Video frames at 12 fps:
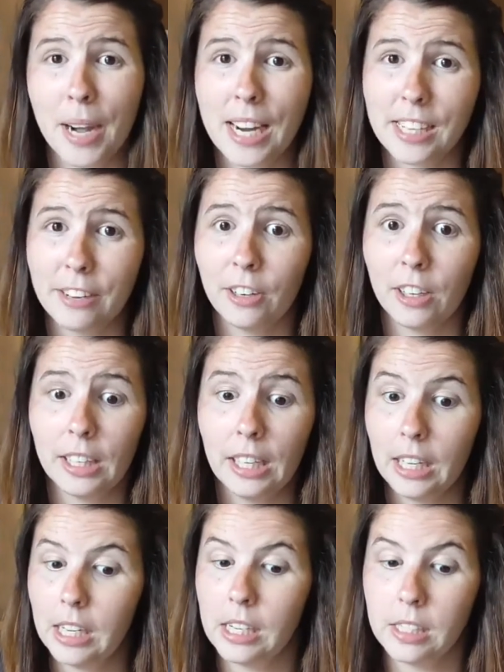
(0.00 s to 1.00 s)
but I
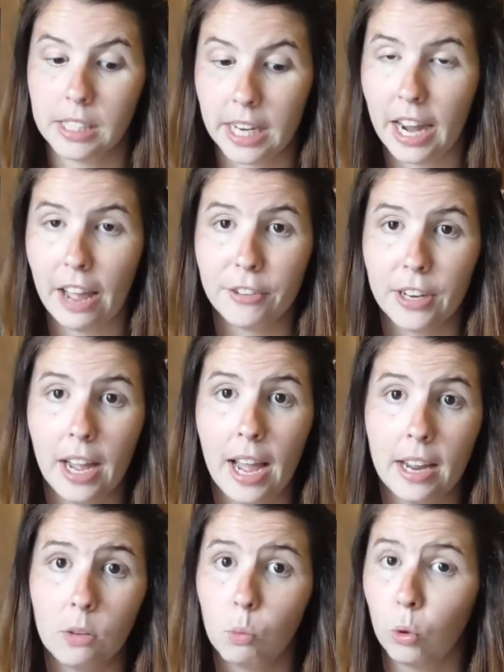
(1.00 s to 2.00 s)
definitely DNF'd it
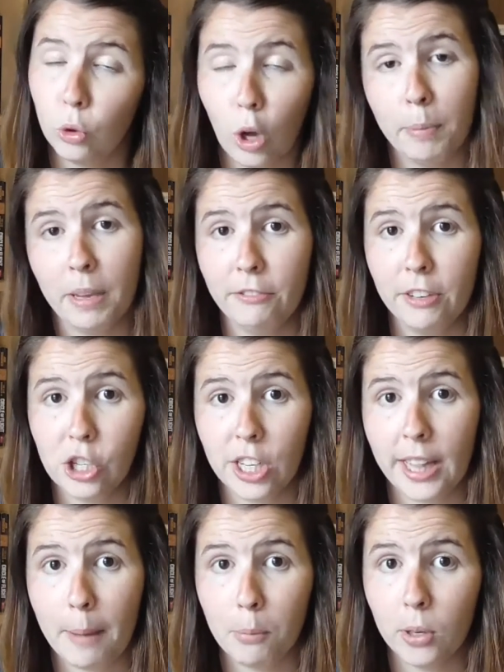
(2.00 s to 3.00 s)
and will not be
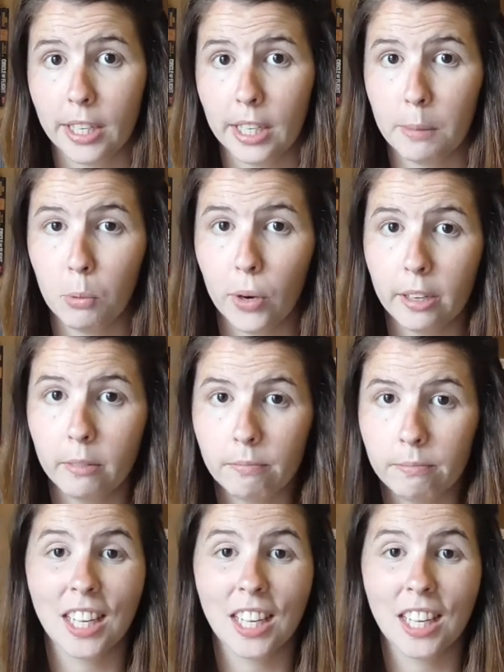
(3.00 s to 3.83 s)
finishing that book at any point.